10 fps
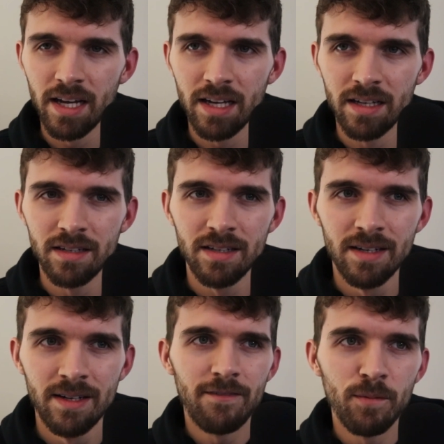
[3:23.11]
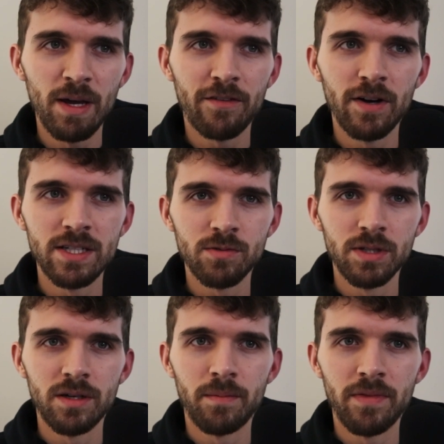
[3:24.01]
And if you make friends with
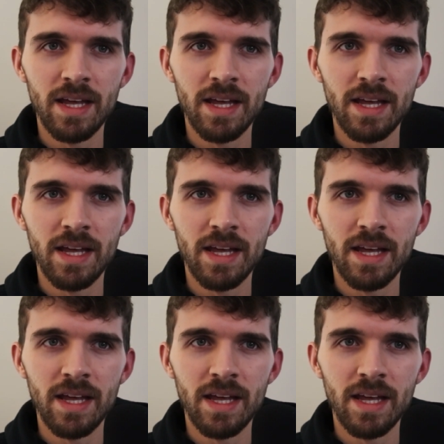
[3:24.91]
them,